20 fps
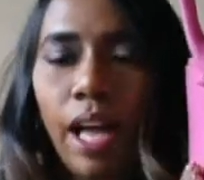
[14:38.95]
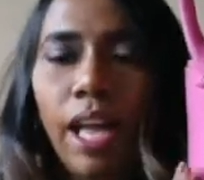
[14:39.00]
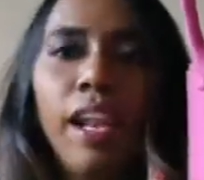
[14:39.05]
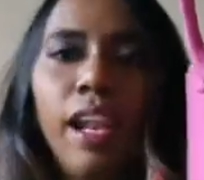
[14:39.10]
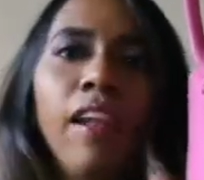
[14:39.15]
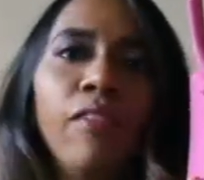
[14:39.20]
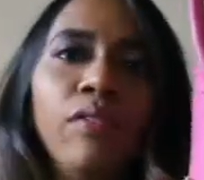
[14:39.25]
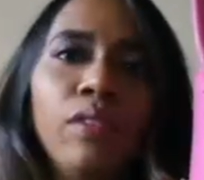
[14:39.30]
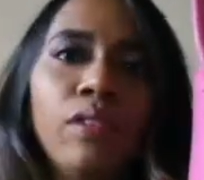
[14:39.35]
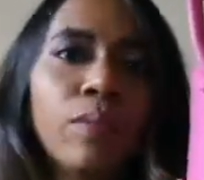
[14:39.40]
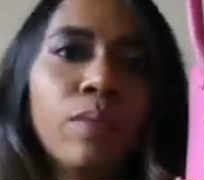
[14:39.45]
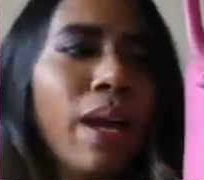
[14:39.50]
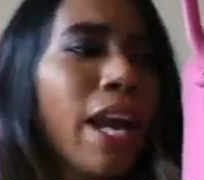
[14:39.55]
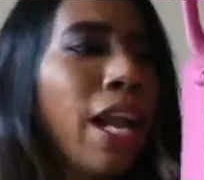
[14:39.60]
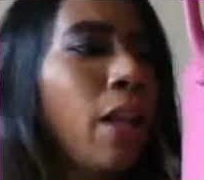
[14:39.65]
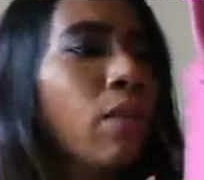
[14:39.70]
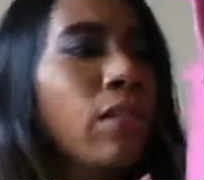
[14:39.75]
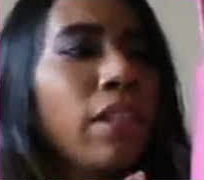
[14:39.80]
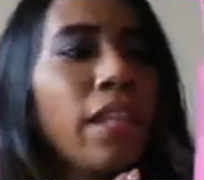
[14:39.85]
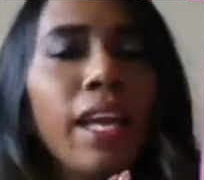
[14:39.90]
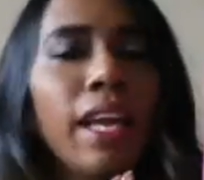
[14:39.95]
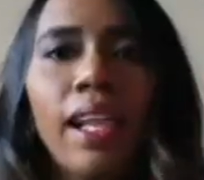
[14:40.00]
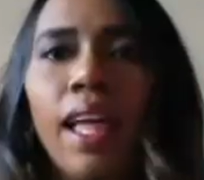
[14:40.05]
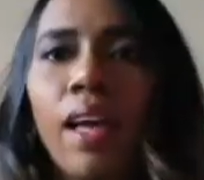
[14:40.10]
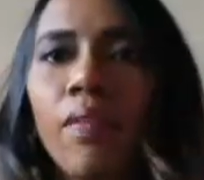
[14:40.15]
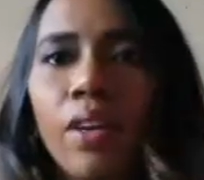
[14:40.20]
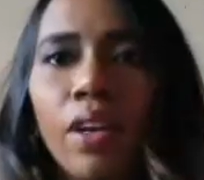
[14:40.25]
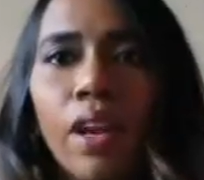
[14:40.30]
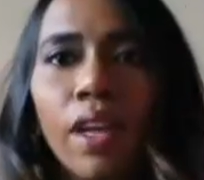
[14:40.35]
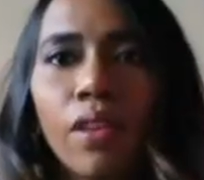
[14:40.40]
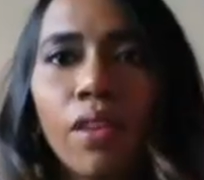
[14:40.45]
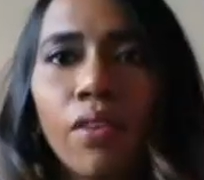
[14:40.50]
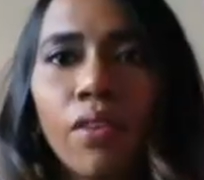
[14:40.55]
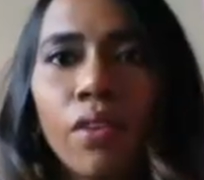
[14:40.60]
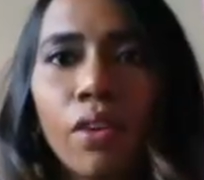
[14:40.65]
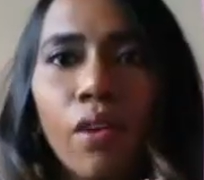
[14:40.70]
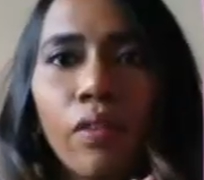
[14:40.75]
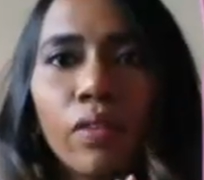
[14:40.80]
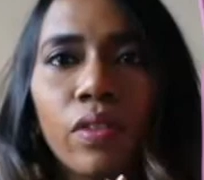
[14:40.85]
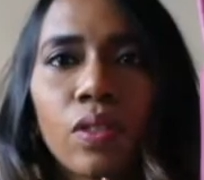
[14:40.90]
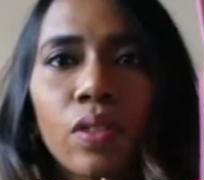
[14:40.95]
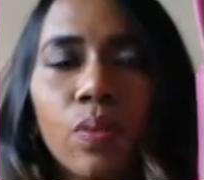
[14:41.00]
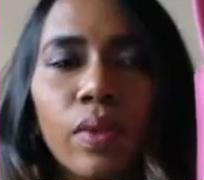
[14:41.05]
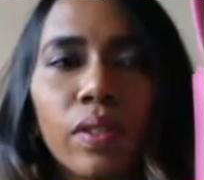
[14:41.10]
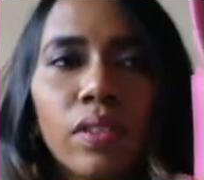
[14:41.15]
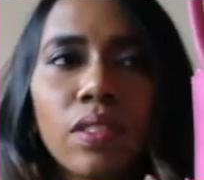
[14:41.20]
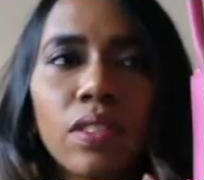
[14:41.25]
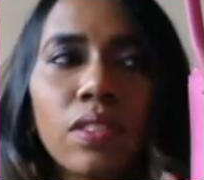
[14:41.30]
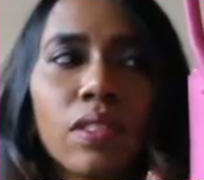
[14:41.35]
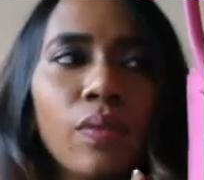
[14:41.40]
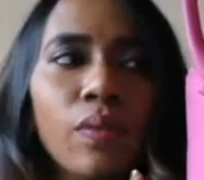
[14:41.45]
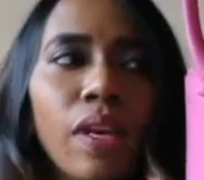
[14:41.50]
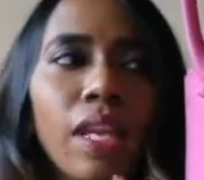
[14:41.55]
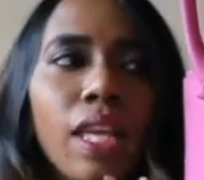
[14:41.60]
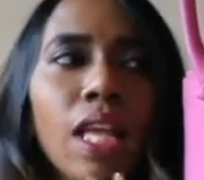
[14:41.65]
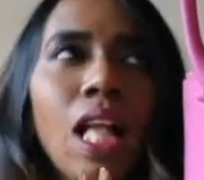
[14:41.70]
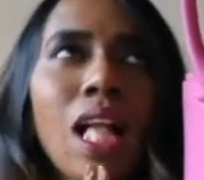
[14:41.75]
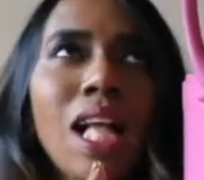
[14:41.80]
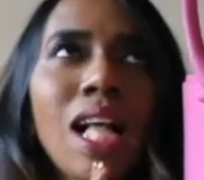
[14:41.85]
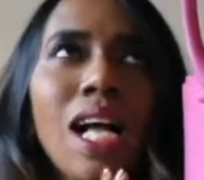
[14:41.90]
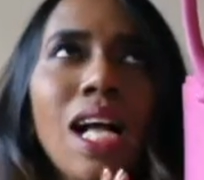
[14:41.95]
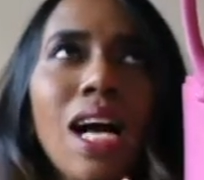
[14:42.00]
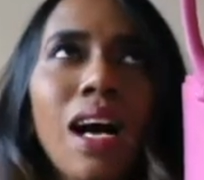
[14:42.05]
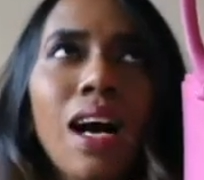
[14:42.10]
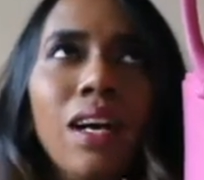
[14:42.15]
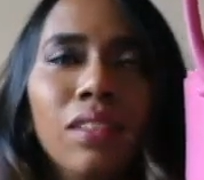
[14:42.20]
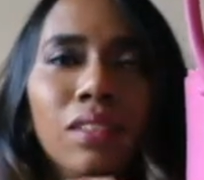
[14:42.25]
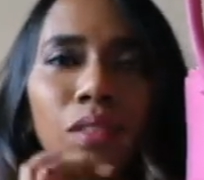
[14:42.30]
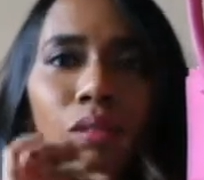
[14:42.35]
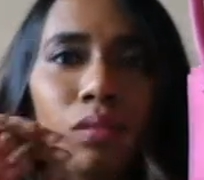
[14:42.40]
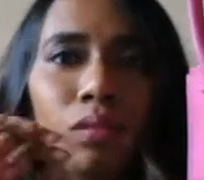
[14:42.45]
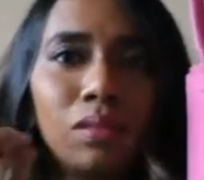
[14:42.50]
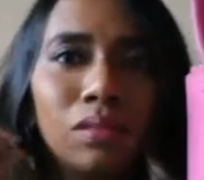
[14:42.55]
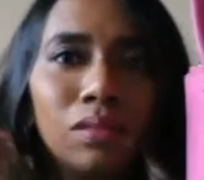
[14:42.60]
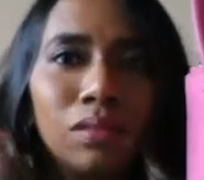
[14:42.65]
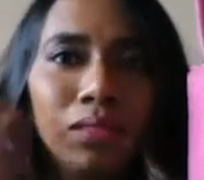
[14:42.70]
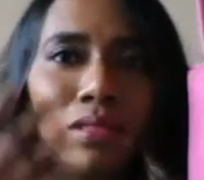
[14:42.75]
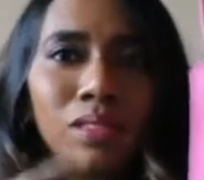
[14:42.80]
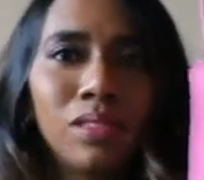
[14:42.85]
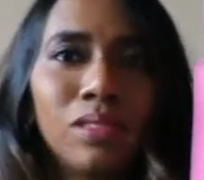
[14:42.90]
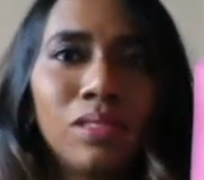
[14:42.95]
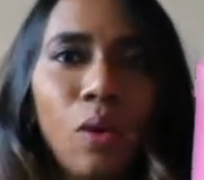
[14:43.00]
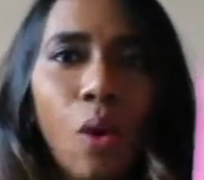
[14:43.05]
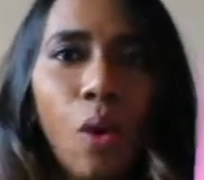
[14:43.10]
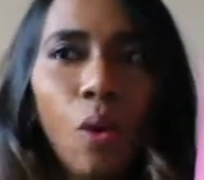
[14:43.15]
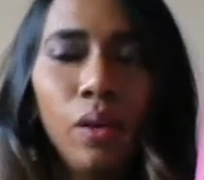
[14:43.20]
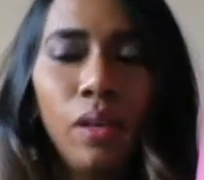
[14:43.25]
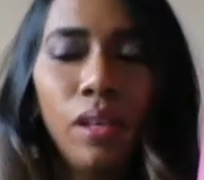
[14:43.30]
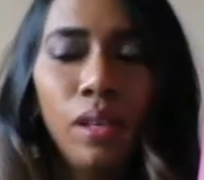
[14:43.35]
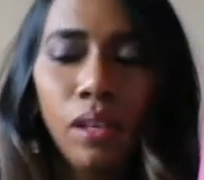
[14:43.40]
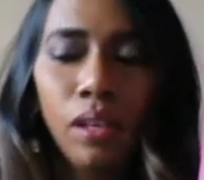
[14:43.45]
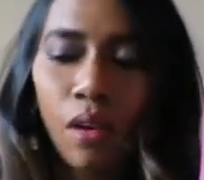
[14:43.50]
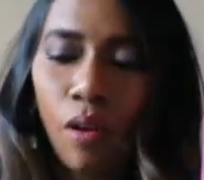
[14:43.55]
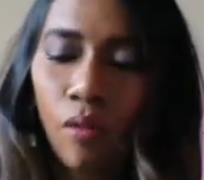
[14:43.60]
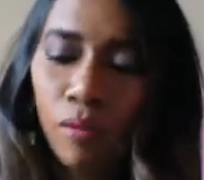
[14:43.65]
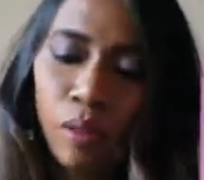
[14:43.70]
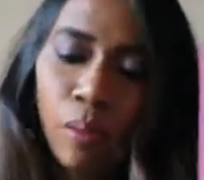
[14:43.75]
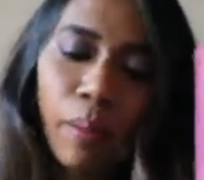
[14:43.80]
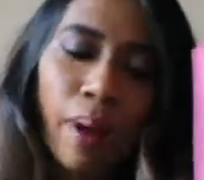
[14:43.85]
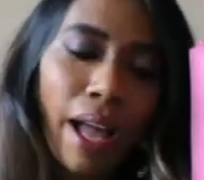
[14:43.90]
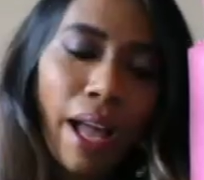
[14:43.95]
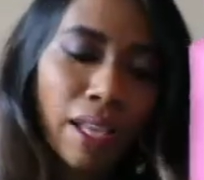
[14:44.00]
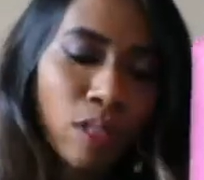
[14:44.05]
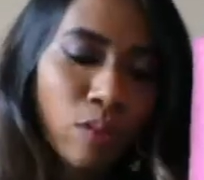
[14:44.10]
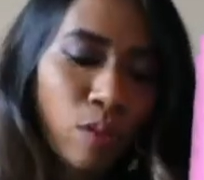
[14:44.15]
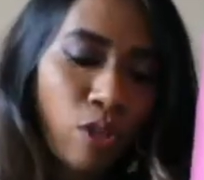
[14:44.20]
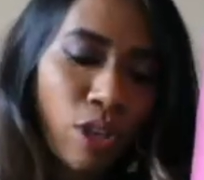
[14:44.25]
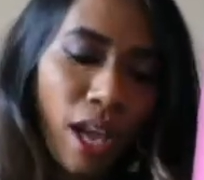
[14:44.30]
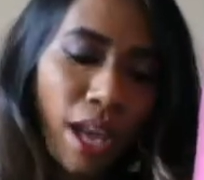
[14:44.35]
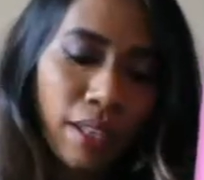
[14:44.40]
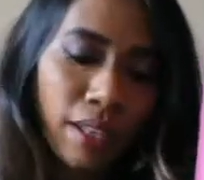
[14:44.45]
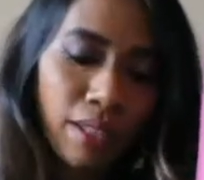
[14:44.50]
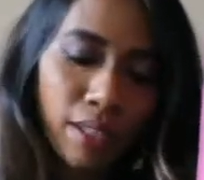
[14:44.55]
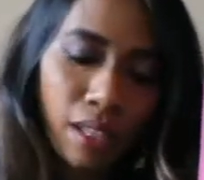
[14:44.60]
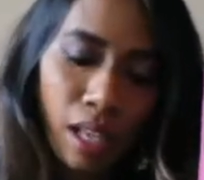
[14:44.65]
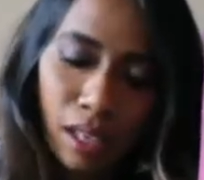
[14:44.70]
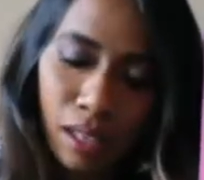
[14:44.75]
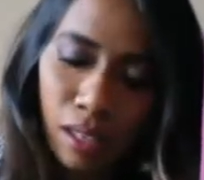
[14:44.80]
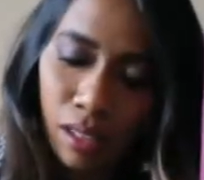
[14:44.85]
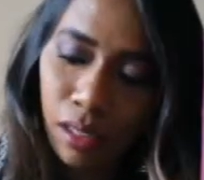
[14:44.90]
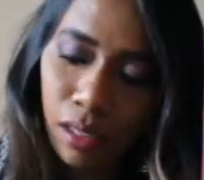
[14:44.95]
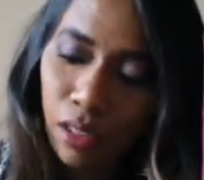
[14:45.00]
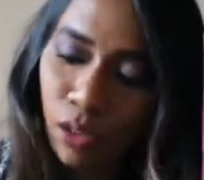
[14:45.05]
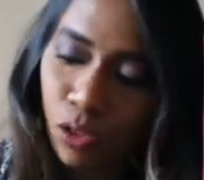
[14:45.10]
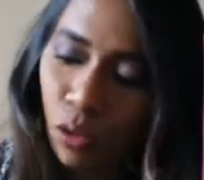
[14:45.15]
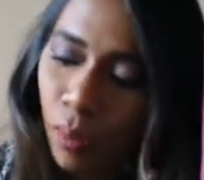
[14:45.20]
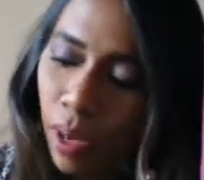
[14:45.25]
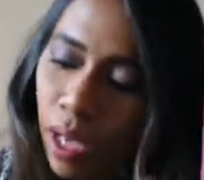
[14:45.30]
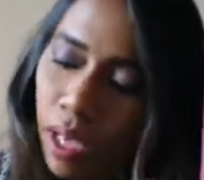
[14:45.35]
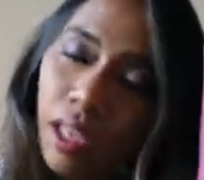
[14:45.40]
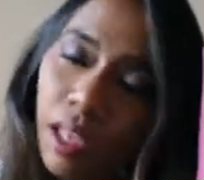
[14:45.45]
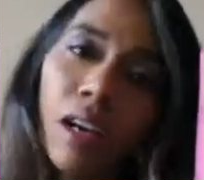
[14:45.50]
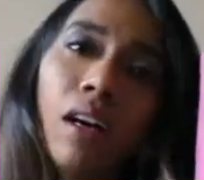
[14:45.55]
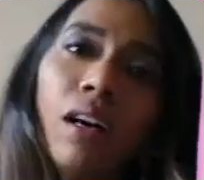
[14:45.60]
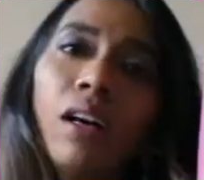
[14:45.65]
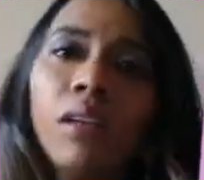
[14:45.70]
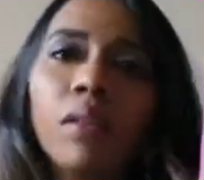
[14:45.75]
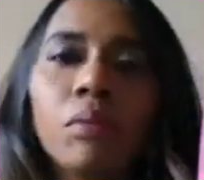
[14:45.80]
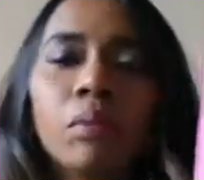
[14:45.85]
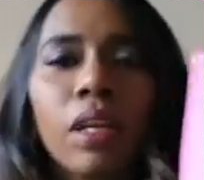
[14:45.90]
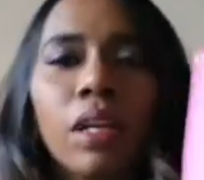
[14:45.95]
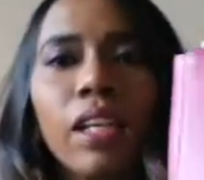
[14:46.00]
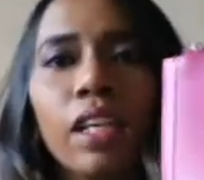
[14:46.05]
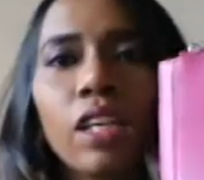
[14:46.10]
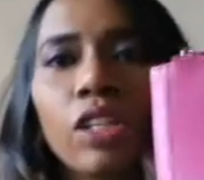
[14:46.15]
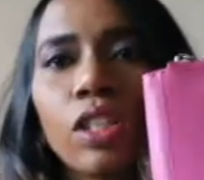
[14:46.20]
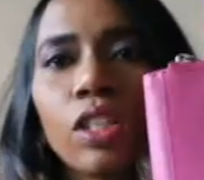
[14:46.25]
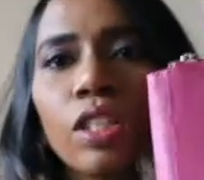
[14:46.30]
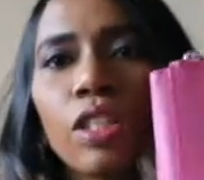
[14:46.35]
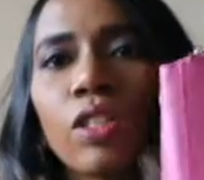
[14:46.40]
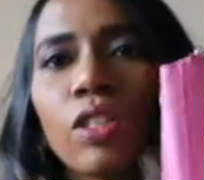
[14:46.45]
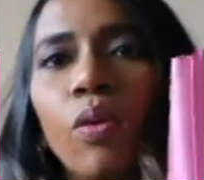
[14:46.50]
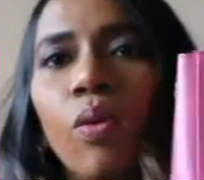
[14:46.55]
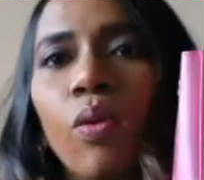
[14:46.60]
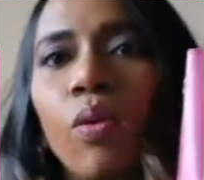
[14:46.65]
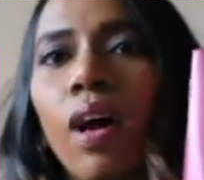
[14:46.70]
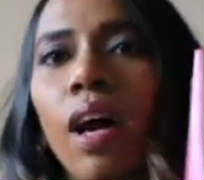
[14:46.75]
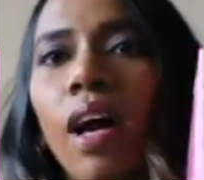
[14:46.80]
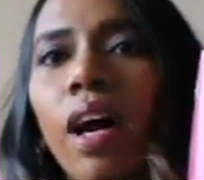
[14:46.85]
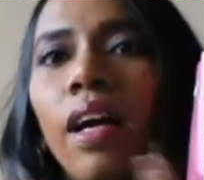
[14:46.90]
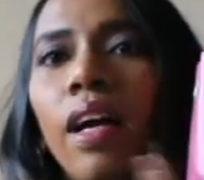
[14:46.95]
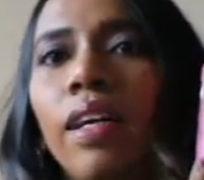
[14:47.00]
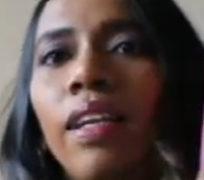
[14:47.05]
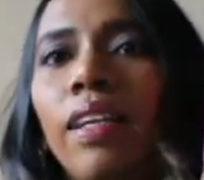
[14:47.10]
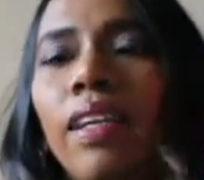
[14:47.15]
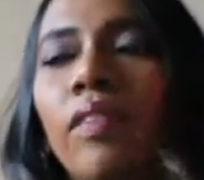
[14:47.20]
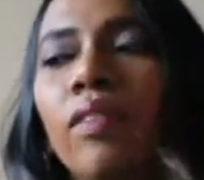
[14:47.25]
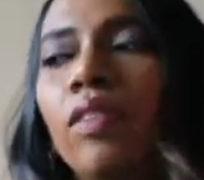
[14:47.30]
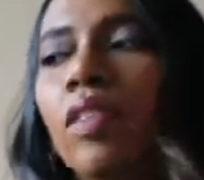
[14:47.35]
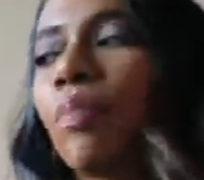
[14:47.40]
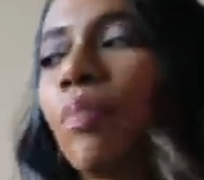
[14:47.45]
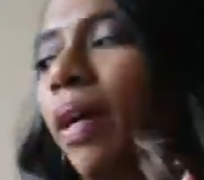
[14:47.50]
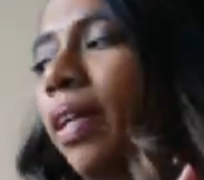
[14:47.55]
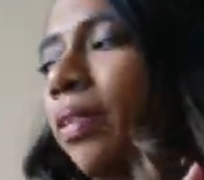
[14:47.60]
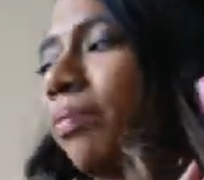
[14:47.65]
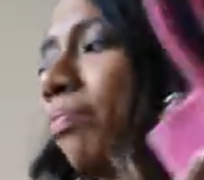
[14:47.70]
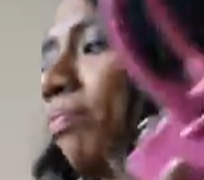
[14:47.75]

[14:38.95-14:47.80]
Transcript: I love this bag. I don't think I'll ever get rid of this one. This is a very, I think this is one of the bags which adds color to my collection, so I love this bag.